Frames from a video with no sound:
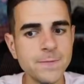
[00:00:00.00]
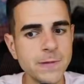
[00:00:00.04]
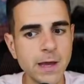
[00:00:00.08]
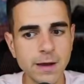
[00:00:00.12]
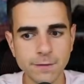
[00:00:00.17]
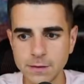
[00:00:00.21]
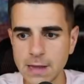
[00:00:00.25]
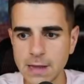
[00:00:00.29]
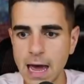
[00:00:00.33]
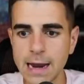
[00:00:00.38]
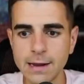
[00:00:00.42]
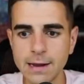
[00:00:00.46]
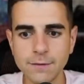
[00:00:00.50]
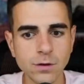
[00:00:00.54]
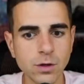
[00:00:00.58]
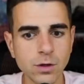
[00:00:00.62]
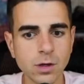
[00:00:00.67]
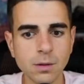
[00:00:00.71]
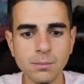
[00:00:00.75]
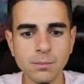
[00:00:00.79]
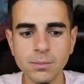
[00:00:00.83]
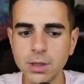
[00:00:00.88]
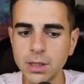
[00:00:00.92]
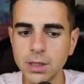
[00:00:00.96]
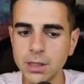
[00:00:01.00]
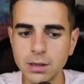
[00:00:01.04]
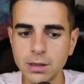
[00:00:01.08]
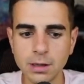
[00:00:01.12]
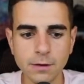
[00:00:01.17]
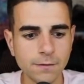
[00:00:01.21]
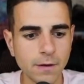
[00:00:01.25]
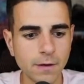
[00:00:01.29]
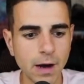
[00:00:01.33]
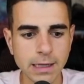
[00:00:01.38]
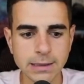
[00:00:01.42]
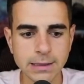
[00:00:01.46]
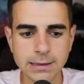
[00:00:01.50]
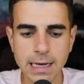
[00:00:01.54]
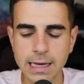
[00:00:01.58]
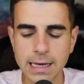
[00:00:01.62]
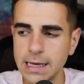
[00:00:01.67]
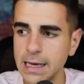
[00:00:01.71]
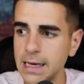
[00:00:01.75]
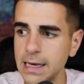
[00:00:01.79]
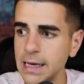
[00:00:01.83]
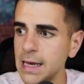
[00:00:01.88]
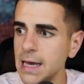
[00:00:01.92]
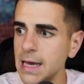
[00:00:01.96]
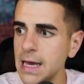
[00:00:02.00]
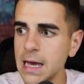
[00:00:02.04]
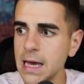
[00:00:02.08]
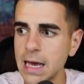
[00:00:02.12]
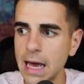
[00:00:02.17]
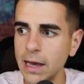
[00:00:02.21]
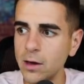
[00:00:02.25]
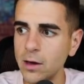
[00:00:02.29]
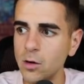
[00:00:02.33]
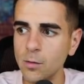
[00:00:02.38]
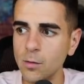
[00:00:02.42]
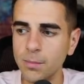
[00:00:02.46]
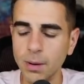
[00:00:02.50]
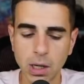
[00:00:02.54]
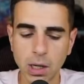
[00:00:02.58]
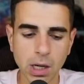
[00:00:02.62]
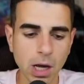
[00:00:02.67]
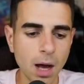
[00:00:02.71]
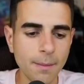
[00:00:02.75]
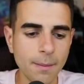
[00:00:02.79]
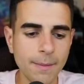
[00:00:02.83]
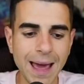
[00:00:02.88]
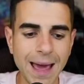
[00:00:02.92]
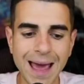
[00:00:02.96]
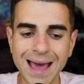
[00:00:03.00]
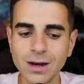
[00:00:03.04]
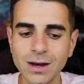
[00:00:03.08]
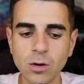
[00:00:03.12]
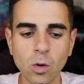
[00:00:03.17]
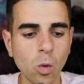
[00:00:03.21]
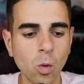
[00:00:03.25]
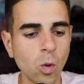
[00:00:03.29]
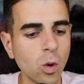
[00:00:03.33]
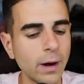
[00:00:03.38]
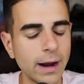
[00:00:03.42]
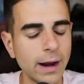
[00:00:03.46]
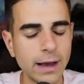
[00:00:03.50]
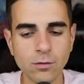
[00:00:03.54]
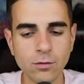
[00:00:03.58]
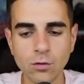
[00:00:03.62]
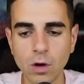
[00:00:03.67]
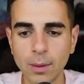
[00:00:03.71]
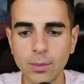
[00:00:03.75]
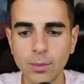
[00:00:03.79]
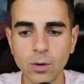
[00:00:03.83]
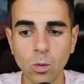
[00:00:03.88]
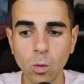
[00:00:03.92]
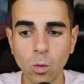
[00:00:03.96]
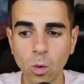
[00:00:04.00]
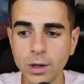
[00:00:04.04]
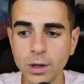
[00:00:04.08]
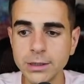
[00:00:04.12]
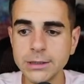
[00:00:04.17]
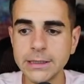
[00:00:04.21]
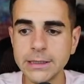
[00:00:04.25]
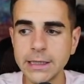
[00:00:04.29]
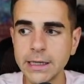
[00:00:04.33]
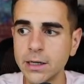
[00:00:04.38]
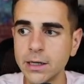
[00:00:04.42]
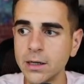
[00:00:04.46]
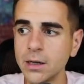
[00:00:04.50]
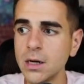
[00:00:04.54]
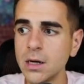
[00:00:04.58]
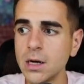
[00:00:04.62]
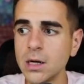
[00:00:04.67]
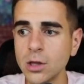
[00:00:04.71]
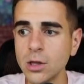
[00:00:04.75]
If not, I feel completely fine taking a Cooper Kupp and or a Robert Woods here.